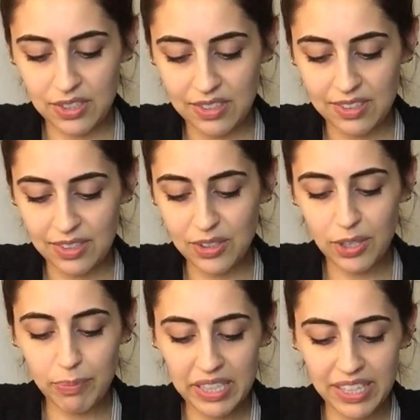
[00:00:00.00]
It
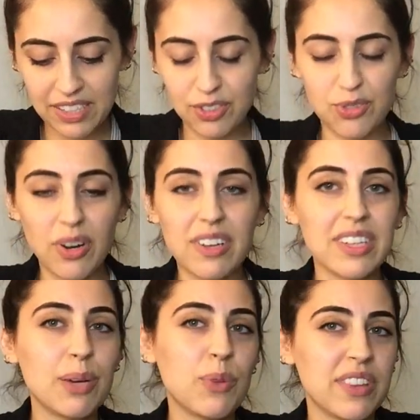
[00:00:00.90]
could be like
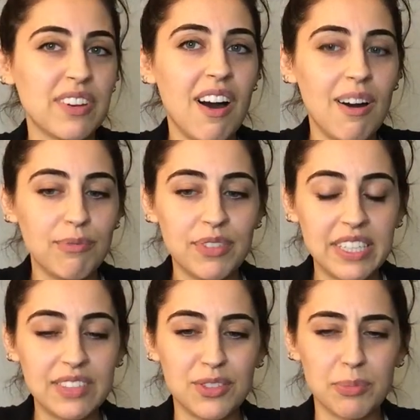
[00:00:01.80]
struggling with
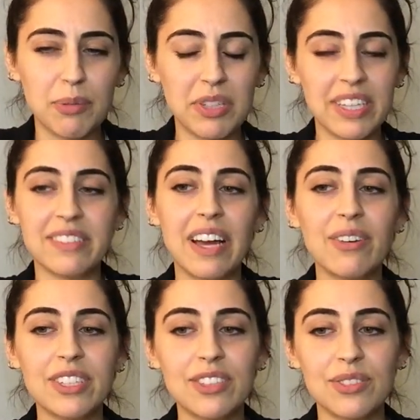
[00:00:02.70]
confidence or maybe like
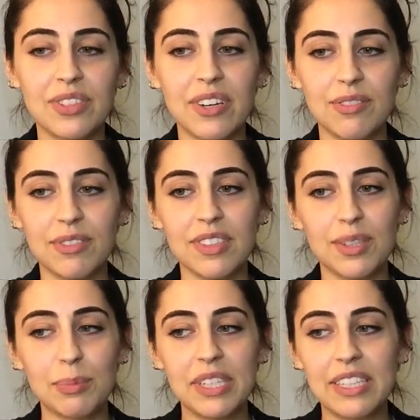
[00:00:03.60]
doubting yourself a
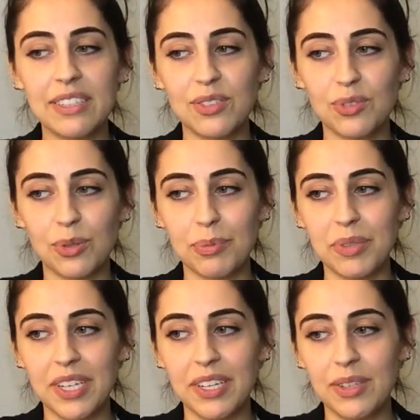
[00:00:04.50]
little bit,
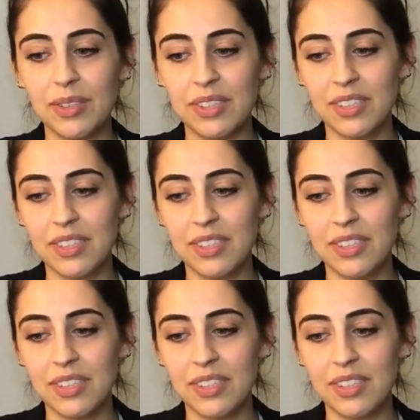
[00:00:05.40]
Scorpio.